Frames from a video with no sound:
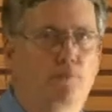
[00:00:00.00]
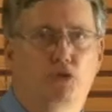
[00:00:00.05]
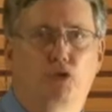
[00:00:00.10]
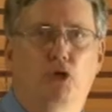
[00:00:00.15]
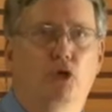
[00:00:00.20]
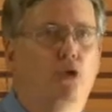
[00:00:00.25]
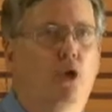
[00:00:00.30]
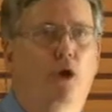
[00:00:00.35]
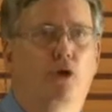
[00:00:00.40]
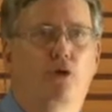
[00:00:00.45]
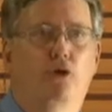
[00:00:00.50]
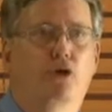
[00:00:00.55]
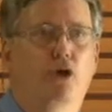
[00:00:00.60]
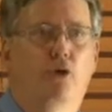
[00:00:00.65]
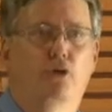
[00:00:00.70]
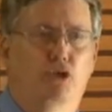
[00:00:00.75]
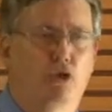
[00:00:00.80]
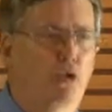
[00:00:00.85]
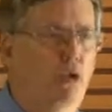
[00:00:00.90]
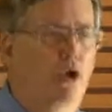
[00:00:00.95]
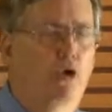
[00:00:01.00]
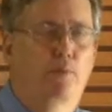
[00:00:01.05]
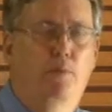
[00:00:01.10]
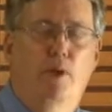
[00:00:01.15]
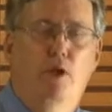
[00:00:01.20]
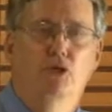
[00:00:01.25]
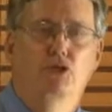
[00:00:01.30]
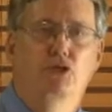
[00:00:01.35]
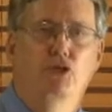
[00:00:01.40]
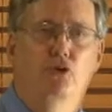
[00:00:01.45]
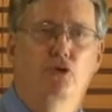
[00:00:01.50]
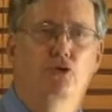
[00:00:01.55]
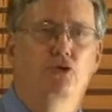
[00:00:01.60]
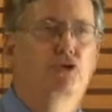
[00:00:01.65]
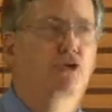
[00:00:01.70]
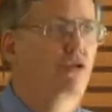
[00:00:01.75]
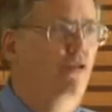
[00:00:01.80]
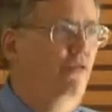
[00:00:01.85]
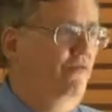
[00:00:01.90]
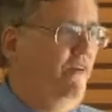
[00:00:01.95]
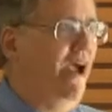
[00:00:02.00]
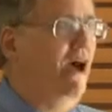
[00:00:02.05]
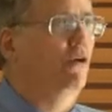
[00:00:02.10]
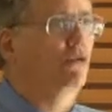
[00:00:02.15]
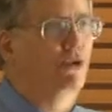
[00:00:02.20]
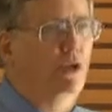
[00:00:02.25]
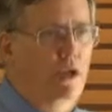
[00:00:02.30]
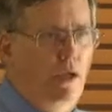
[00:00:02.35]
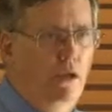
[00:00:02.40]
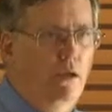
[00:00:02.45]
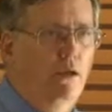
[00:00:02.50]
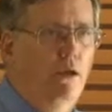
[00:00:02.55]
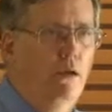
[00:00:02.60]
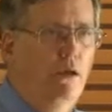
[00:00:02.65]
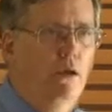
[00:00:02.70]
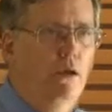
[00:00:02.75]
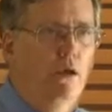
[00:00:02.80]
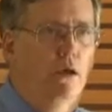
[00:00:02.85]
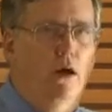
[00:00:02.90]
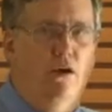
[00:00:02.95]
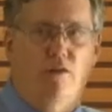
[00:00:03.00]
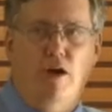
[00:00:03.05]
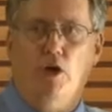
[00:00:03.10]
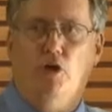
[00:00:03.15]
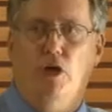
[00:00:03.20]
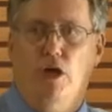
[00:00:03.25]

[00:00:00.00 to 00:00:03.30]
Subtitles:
200 plus years to the founding of our